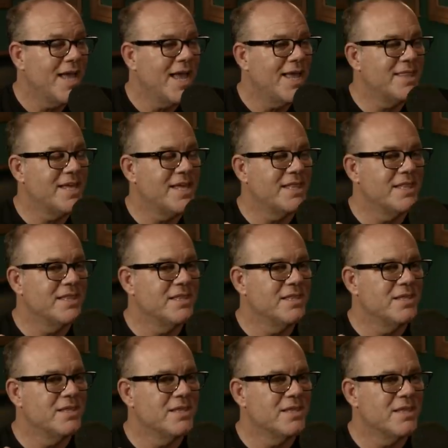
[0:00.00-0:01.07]
And
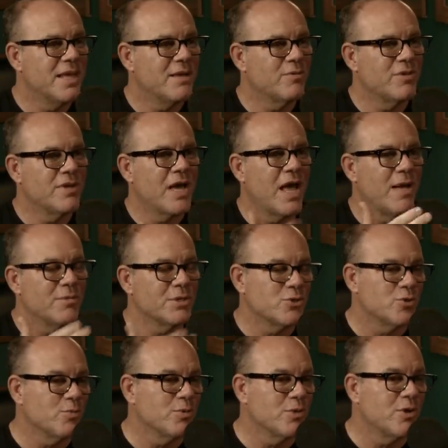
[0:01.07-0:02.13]
then they the comic
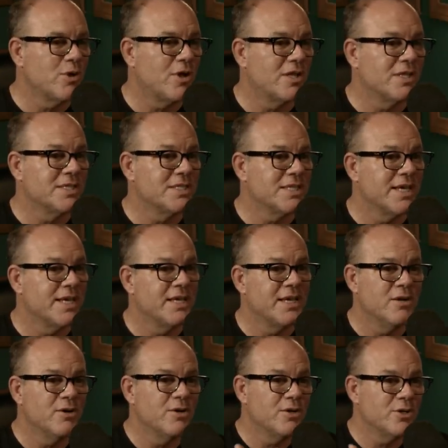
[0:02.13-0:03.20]
strip would call and say,
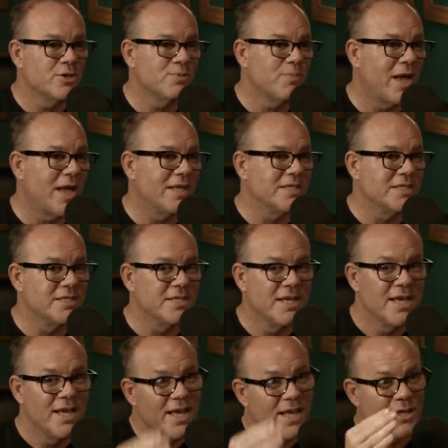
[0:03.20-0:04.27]
"Here are your spots,"
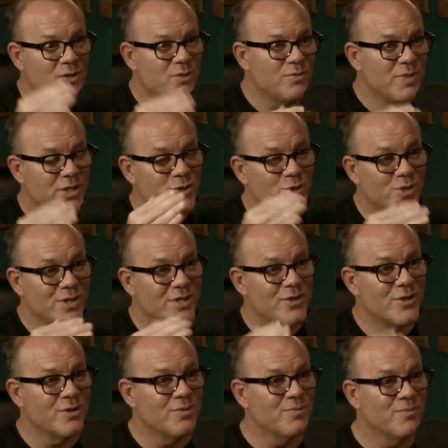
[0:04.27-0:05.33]
and you'd make sure that
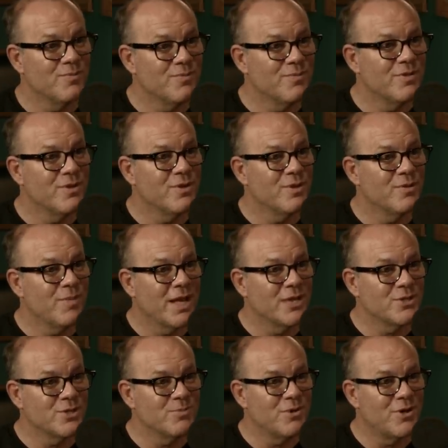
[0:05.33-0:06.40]
you can you can
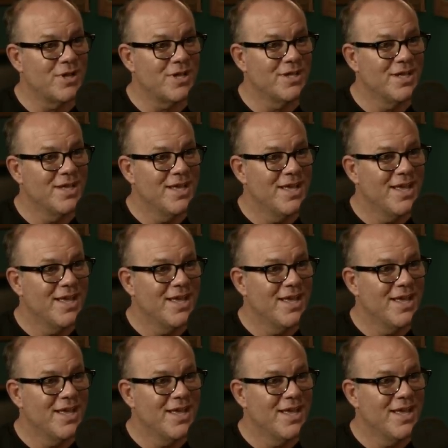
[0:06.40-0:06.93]
match them all,